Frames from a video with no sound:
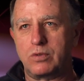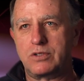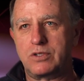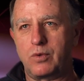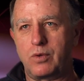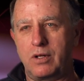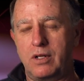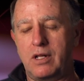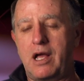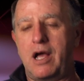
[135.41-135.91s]
So
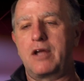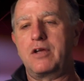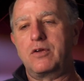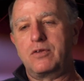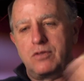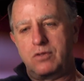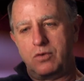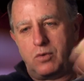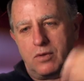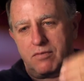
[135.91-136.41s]
it would allow you
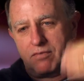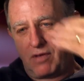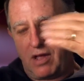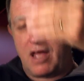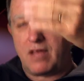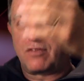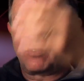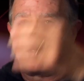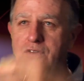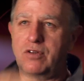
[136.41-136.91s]
to
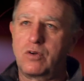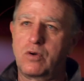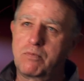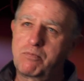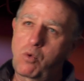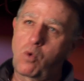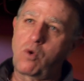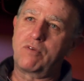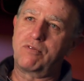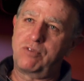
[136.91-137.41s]
advance your
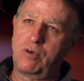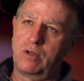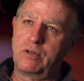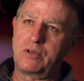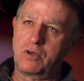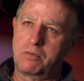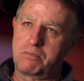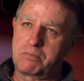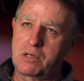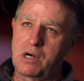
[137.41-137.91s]

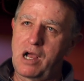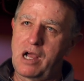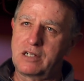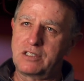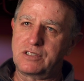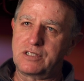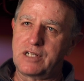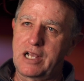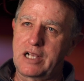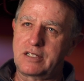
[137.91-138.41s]
portfolio of
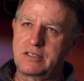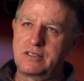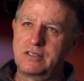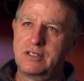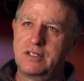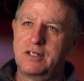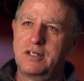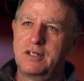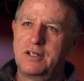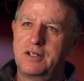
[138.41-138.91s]
projects
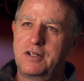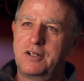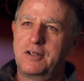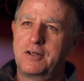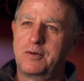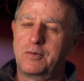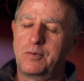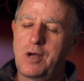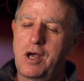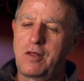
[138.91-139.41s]

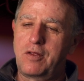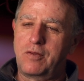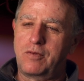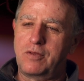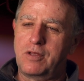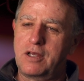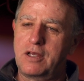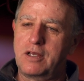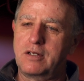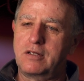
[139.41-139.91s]
rather
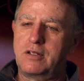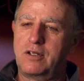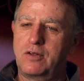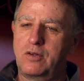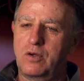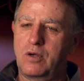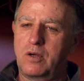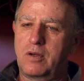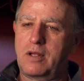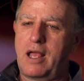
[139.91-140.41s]
than, you
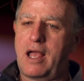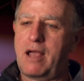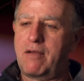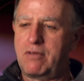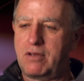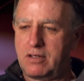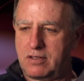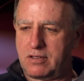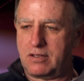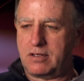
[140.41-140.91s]
know,
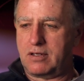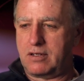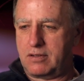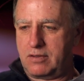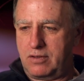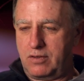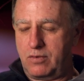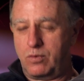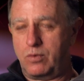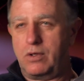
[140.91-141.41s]
having to
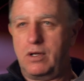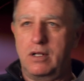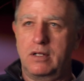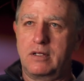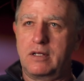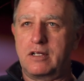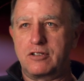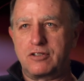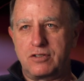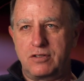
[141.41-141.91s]

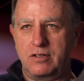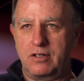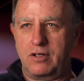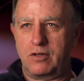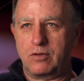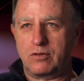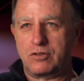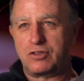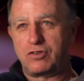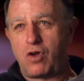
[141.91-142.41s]
really, you
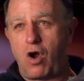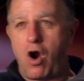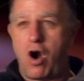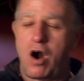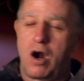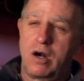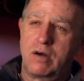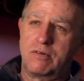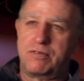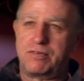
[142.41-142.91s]
know,
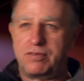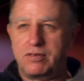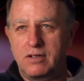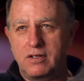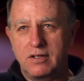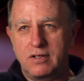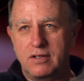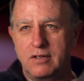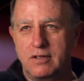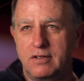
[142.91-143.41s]
starve
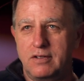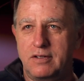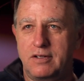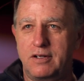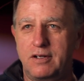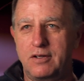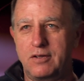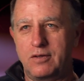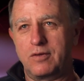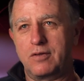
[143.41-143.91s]

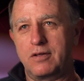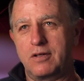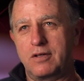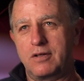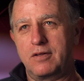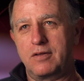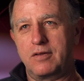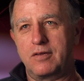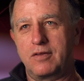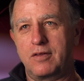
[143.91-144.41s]
you know the,
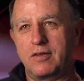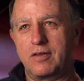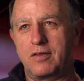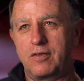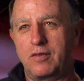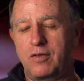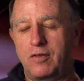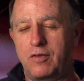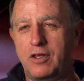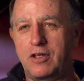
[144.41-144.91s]
the,
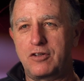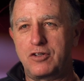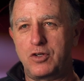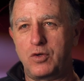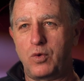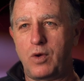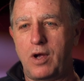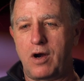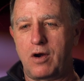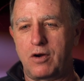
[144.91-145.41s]
the things
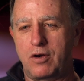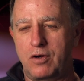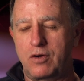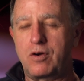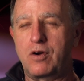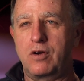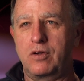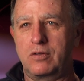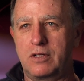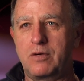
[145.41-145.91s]
you are
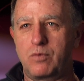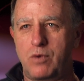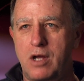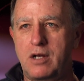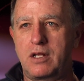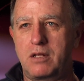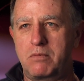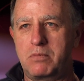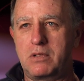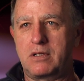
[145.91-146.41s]
currently
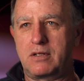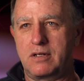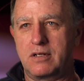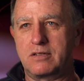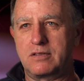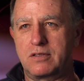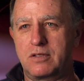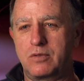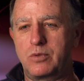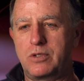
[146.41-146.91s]
running
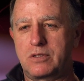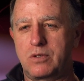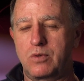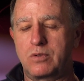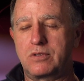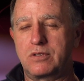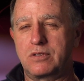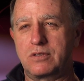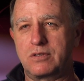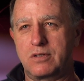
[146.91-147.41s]
because the
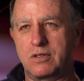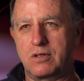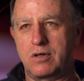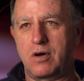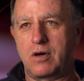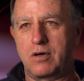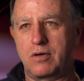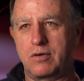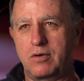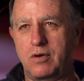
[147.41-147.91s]
resources are,
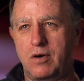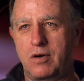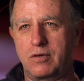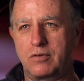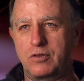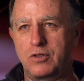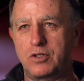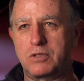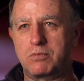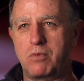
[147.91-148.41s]
are, are
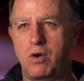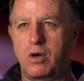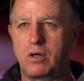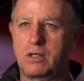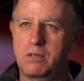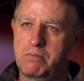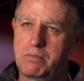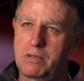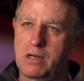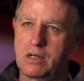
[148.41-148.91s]
too small
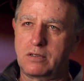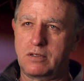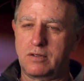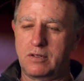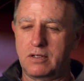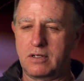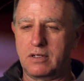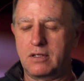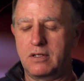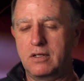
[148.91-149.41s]
compared to
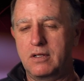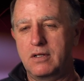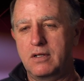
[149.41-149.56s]
the,